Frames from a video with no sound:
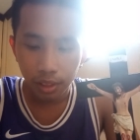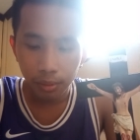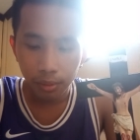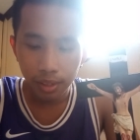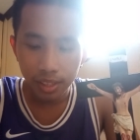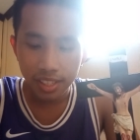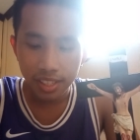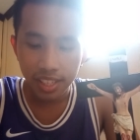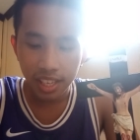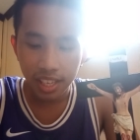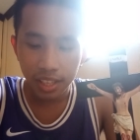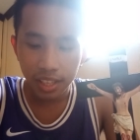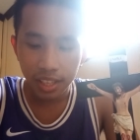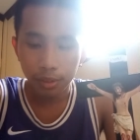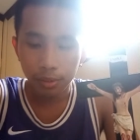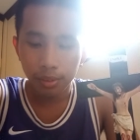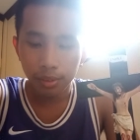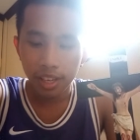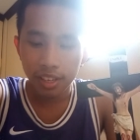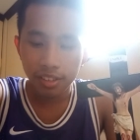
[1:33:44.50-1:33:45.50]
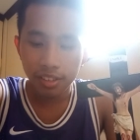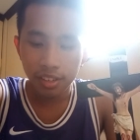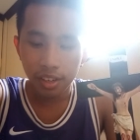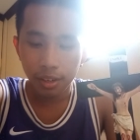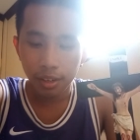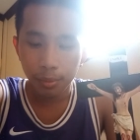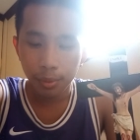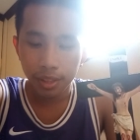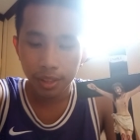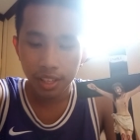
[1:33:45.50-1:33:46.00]
"Two nations are within
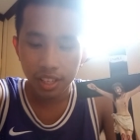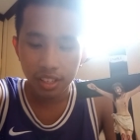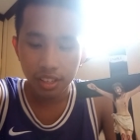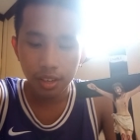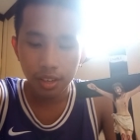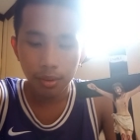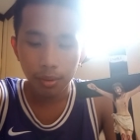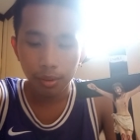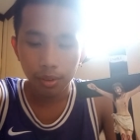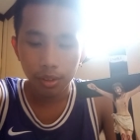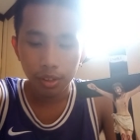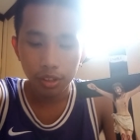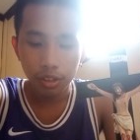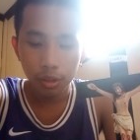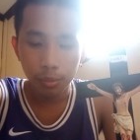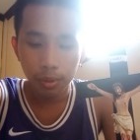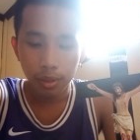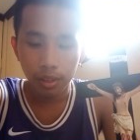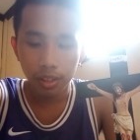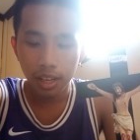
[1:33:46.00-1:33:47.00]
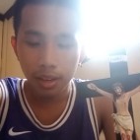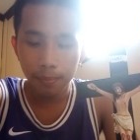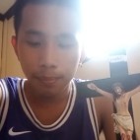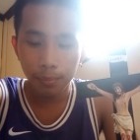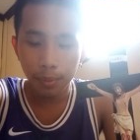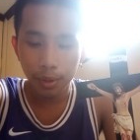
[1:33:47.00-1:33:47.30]
you. You will give birth